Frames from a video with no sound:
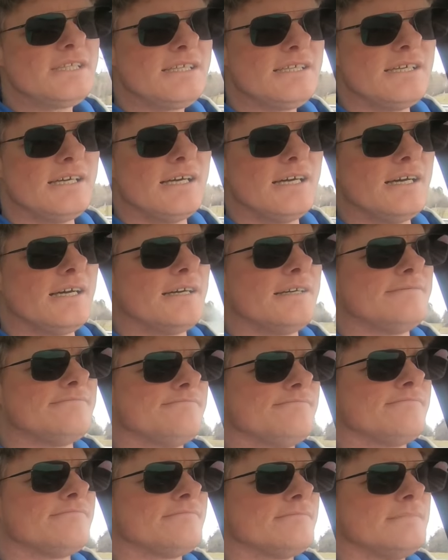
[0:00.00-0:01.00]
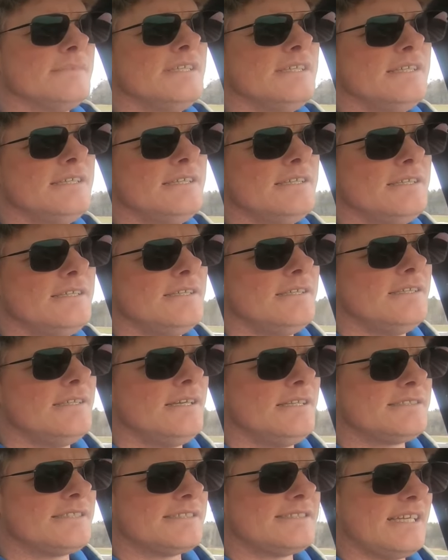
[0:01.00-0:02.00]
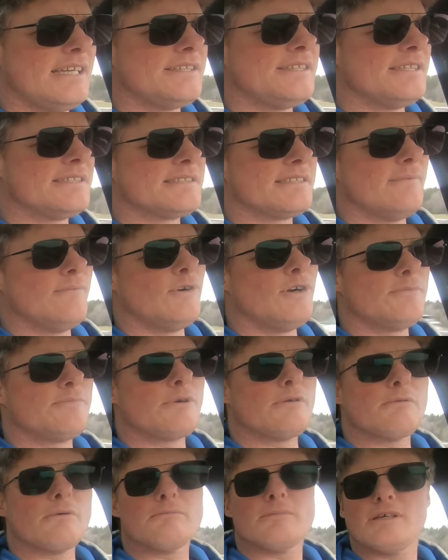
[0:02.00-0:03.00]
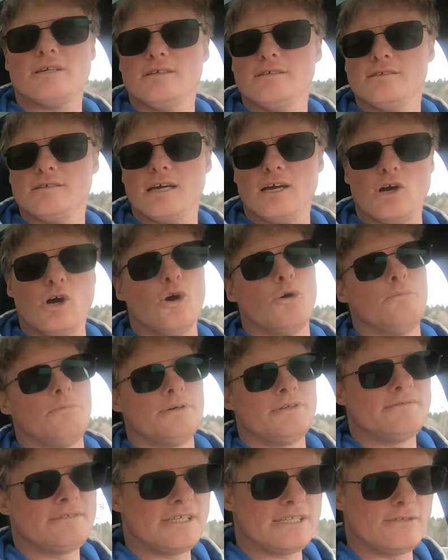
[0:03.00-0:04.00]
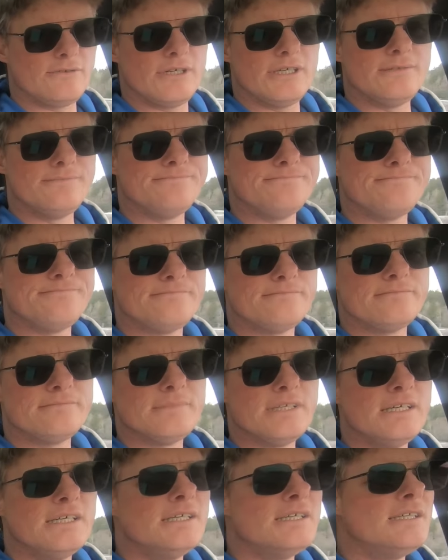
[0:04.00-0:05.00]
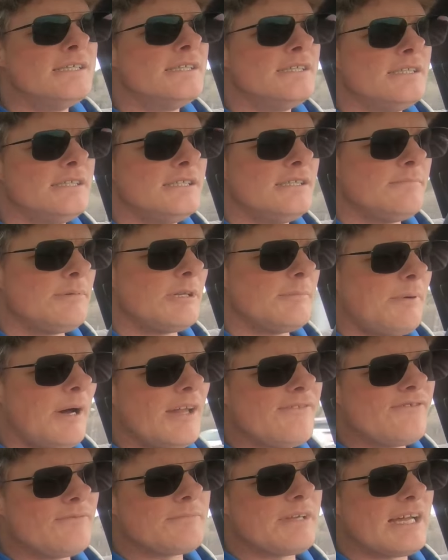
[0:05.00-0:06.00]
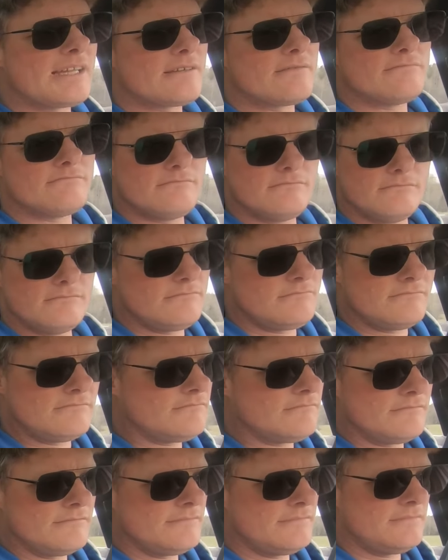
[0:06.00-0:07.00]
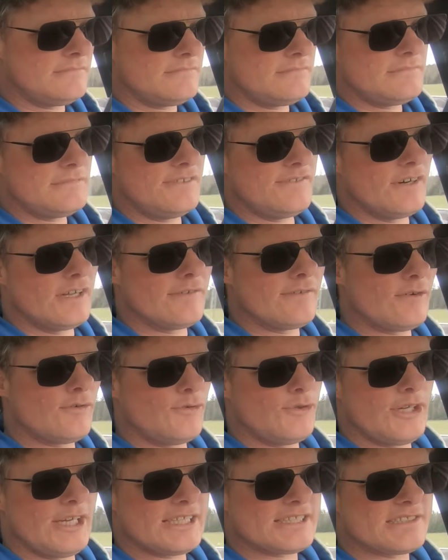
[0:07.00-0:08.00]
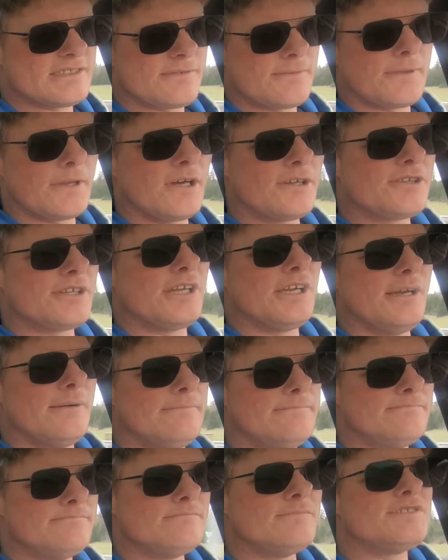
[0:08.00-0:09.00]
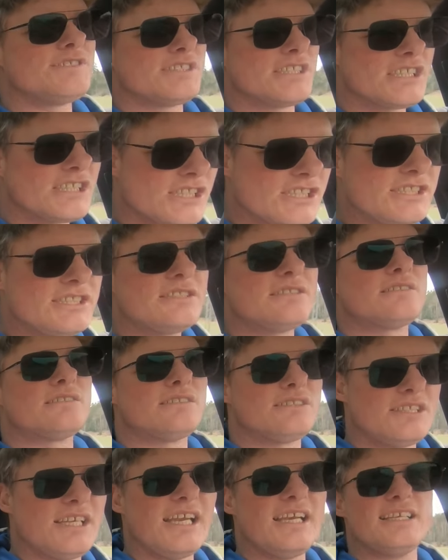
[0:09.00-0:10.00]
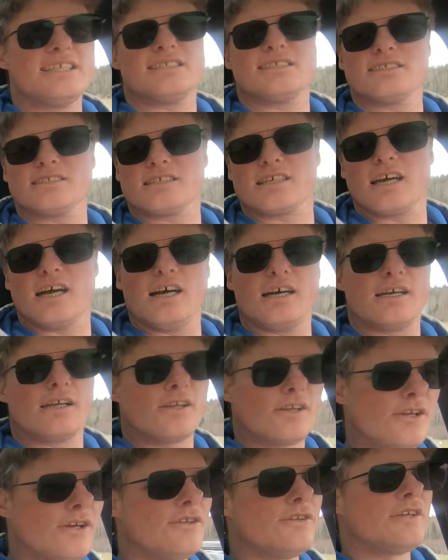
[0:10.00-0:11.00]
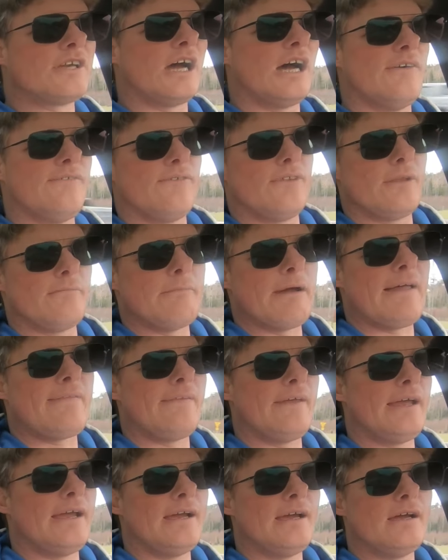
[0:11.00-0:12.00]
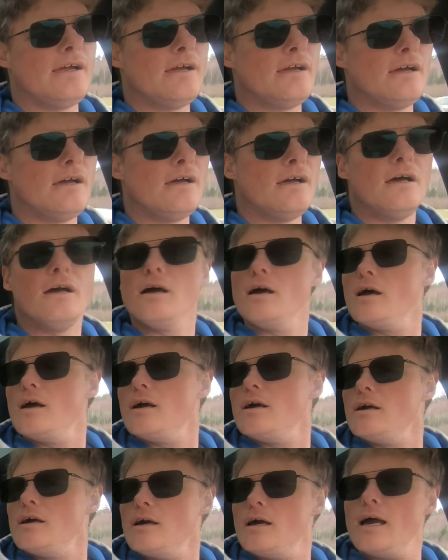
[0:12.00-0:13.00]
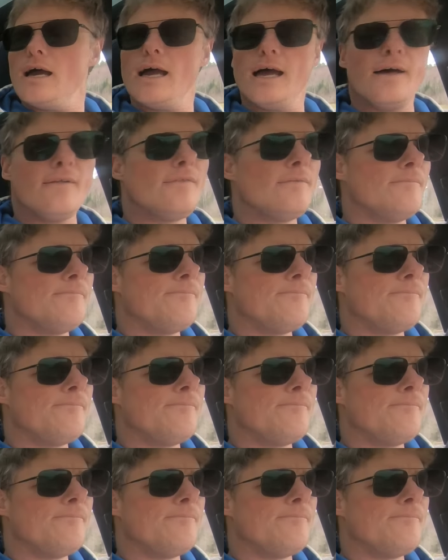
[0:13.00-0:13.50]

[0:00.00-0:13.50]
Uh, it's a setting somewhere probably. I hope anyway. But apart from that, the Volvo EX30 is a decent car, good car for the money, and